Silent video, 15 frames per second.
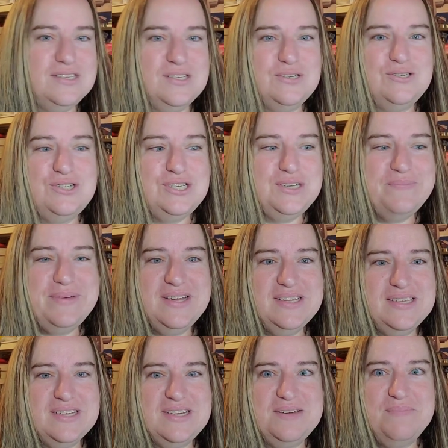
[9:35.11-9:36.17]
So
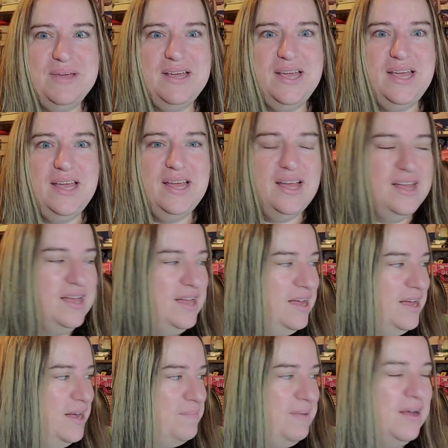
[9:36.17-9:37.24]
shipping's going to be
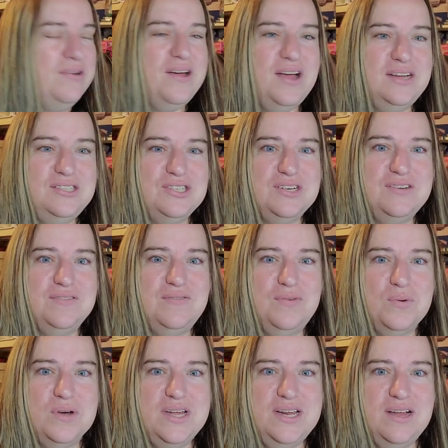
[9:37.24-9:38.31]
about
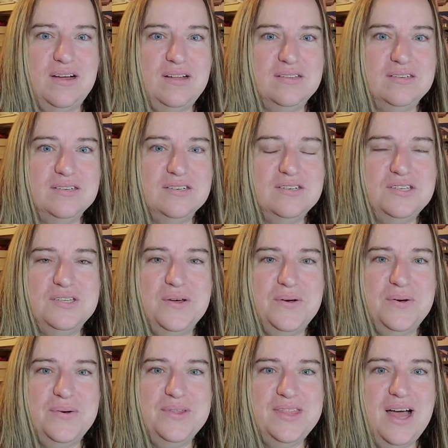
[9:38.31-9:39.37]
$140.
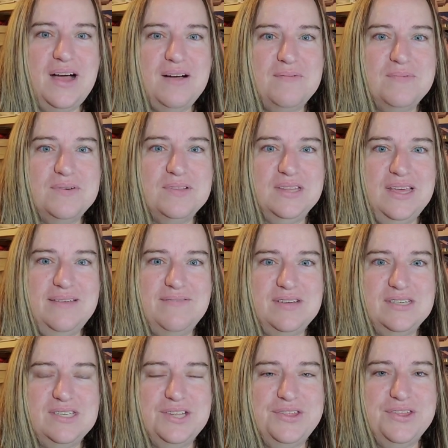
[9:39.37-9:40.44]
So that will leave
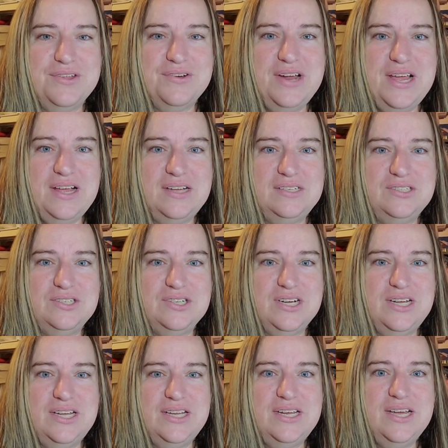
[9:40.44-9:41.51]
us
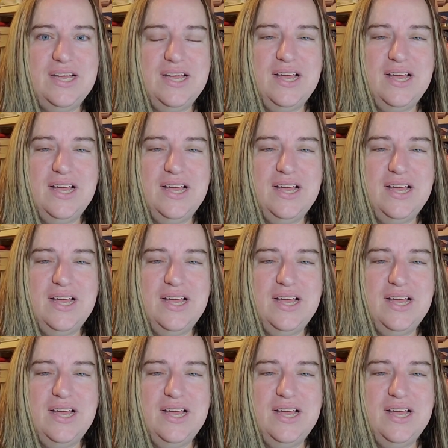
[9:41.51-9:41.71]
300.